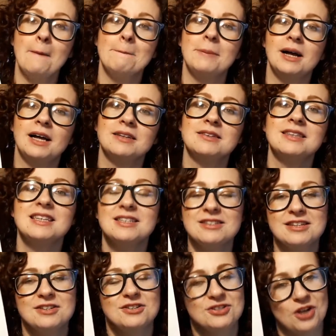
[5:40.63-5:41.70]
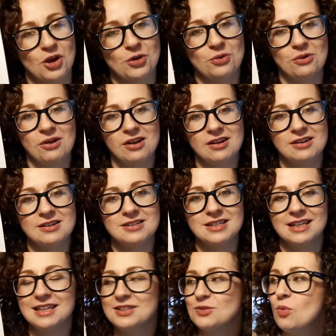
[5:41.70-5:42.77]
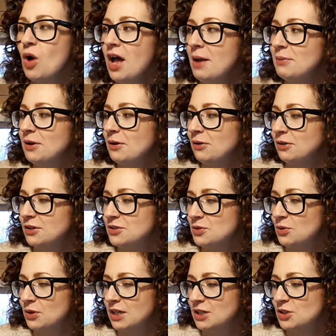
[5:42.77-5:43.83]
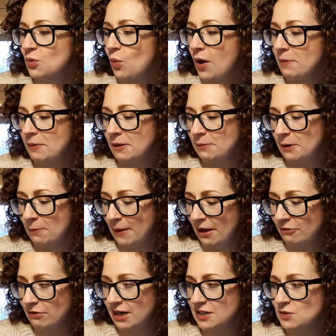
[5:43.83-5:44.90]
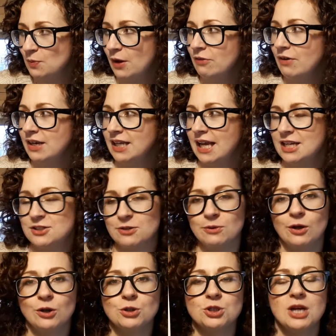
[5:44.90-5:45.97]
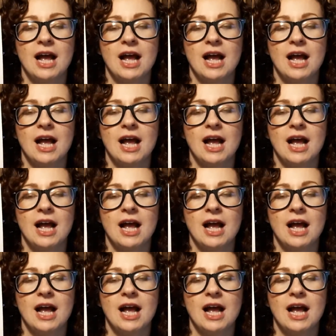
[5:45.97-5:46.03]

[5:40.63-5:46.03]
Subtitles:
But this is so good. It's Why I'm No Longer Talking to White People About Race by Reni Eddo-Lodge.